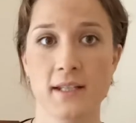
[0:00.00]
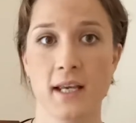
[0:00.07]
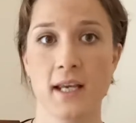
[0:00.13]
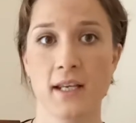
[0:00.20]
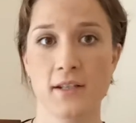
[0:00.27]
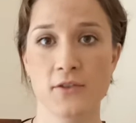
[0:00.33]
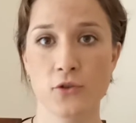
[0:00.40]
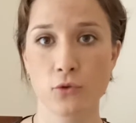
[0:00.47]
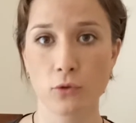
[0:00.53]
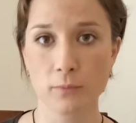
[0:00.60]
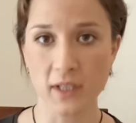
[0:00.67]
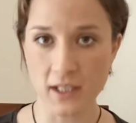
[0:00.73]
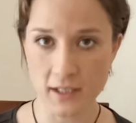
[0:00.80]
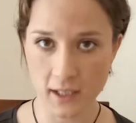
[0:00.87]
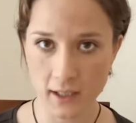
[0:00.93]
a school
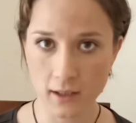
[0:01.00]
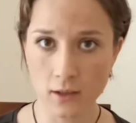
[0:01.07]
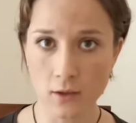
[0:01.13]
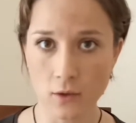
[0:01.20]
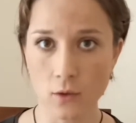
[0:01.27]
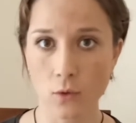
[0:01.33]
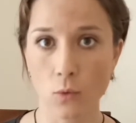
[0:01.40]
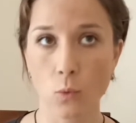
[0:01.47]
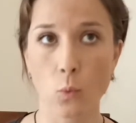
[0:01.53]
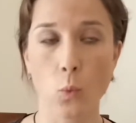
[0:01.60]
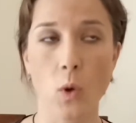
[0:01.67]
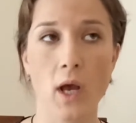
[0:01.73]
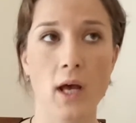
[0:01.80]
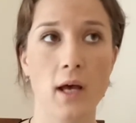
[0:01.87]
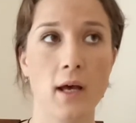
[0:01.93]
meeting
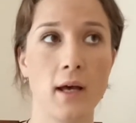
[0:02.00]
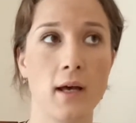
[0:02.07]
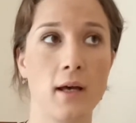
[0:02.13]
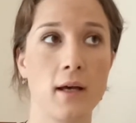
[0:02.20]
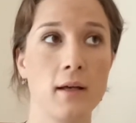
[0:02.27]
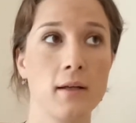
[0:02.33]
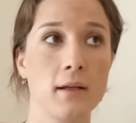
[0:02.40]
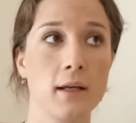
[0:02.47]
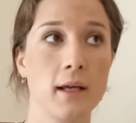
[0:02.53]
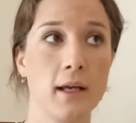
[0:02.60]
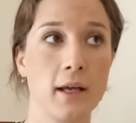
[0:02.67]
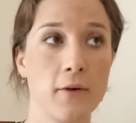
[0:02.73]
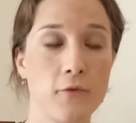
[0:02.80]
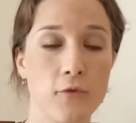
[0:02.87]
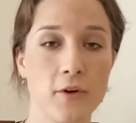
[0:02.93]
where
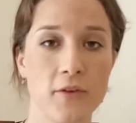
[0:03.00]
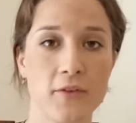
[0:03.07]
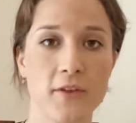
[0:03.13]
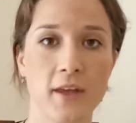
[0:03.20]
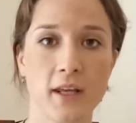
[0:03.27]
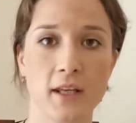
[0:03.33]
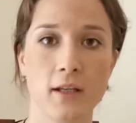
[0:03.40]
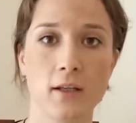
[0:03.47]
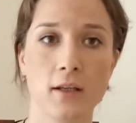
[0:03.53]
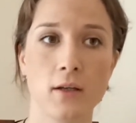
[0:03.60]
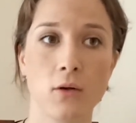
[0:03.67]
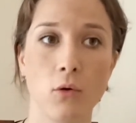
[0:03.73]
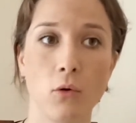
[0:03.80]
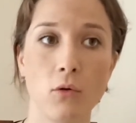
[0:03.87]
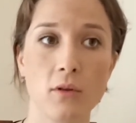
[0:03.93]
everything,
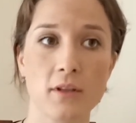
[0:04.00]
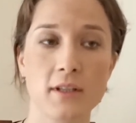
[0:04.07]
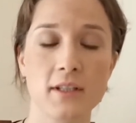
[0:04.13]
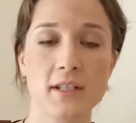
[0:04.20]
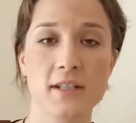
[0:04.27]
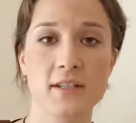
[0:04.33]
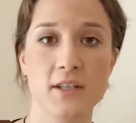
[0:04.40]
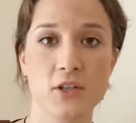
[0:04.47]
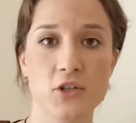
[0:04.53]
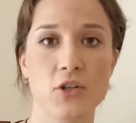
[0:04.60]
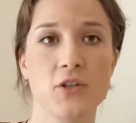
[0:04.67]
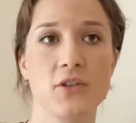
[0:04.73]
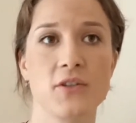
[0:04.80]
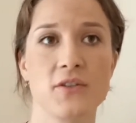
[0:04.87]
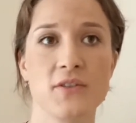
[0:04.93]
all the
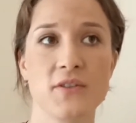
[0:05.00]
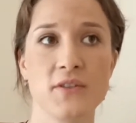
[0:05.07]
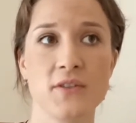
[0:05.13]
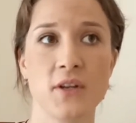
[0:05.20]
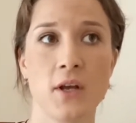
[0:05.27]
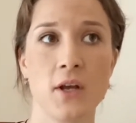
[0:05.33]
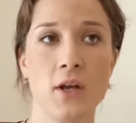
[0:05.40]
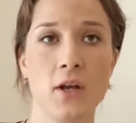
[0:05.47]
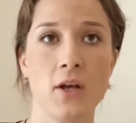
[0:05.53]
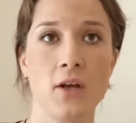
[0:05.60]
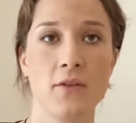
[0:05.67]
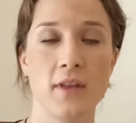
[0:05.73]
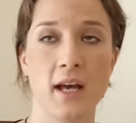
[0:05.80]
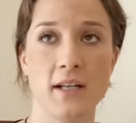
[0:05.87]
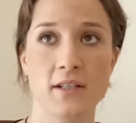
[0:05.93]
decisions
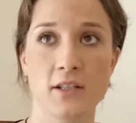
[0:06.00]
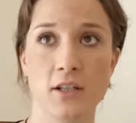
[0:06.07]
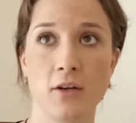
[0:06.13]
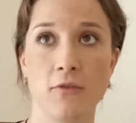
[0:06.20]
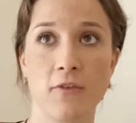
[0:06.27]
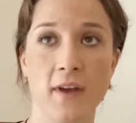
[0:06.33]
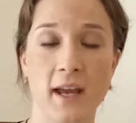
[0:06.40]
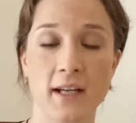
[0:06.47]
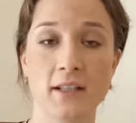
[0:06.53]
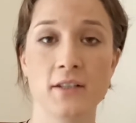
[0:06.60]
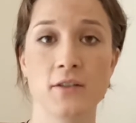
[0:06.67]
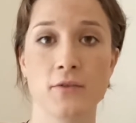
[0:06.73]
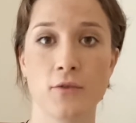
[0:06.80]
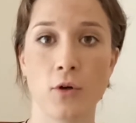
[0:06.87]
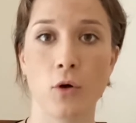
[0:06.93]
that
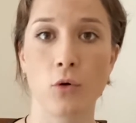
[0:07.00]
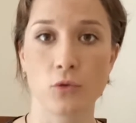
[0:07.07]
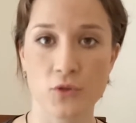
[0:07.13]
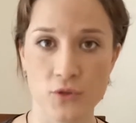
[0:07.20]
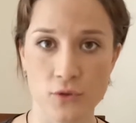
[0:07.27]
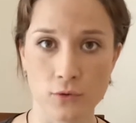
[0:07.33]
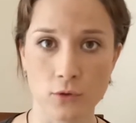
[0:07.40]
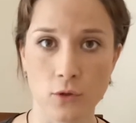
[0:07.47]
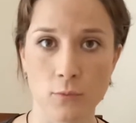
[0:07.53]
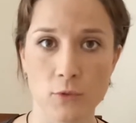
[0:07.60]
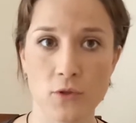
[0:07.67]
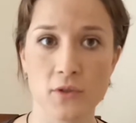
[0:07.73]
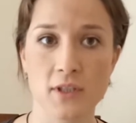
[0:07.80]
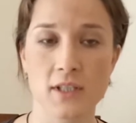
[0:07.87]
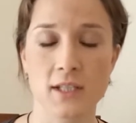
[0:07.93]
affect the whole school
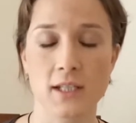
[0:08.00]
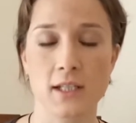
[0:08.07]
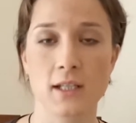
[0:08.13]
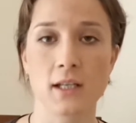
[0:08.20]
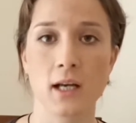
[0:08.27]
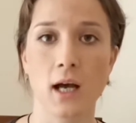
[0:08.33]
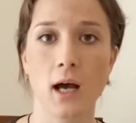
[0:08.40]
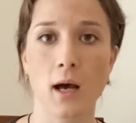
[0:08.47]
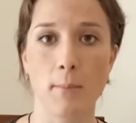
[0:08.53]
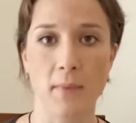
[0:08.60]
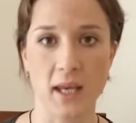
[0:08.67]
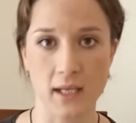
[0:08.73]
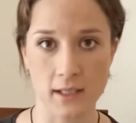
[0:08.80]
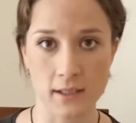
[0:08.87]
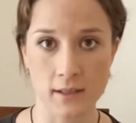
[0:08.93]
community are
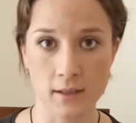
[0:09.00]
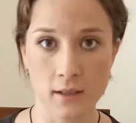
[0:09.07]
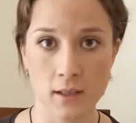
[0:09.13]
made